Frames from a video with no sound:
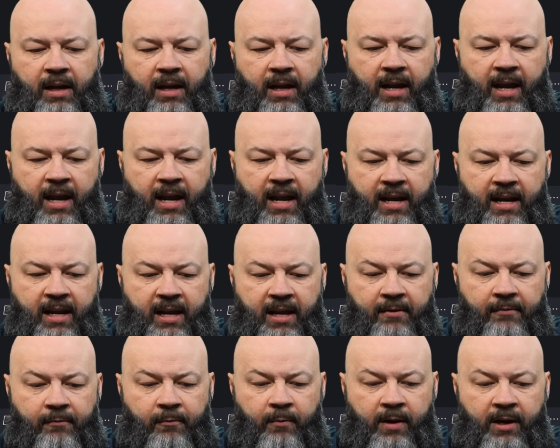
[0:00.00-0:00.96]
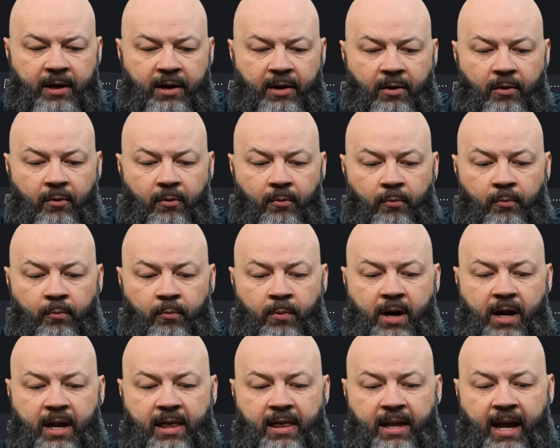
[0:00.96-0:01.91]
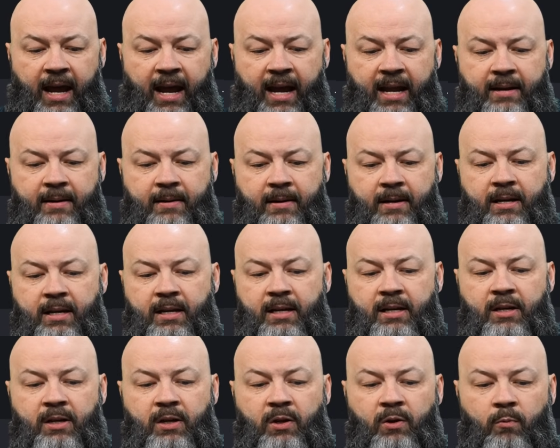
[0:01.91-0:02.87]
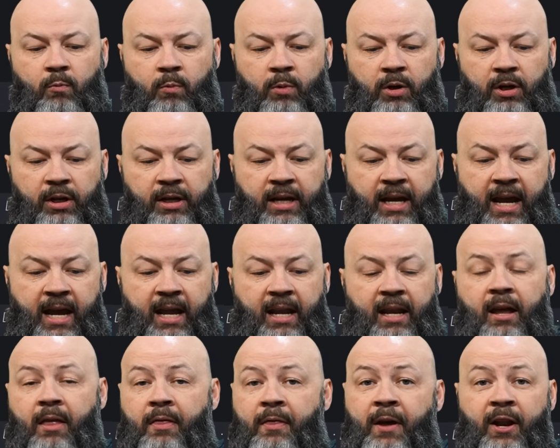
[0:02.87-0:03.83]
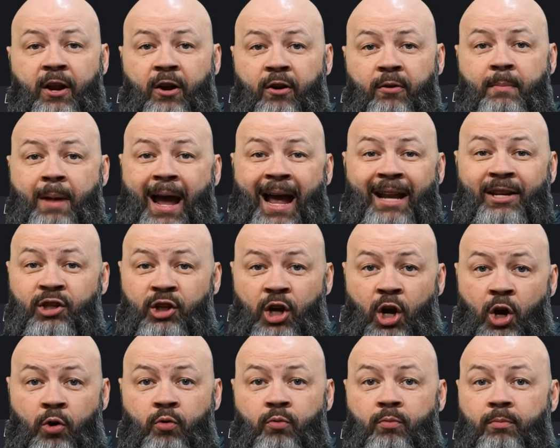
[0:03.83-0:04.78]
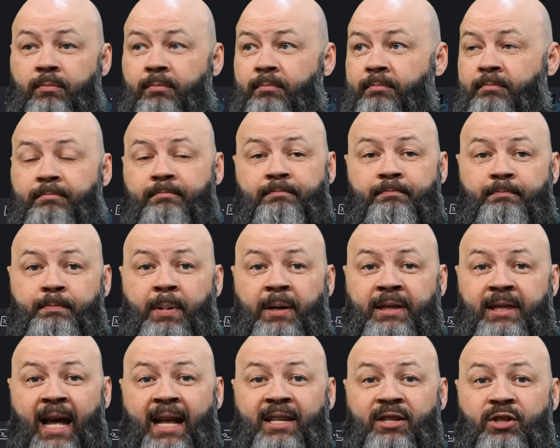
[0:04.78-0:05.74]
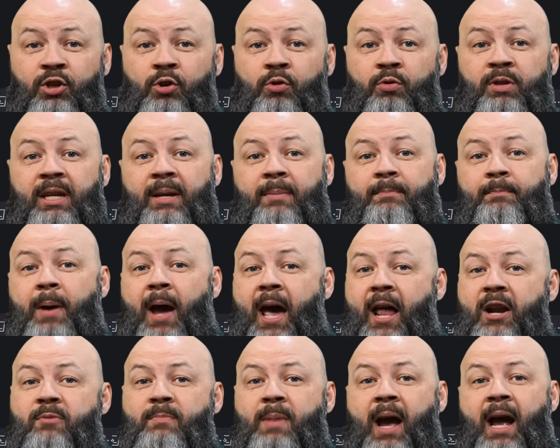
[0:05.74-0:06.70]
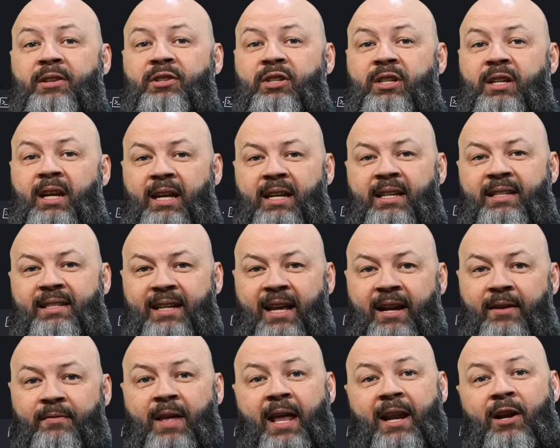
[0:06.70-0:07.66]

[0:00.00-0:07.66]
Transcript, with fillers: And if we run that, we'll get they don't match, yo, but that's using pattern matching instead of that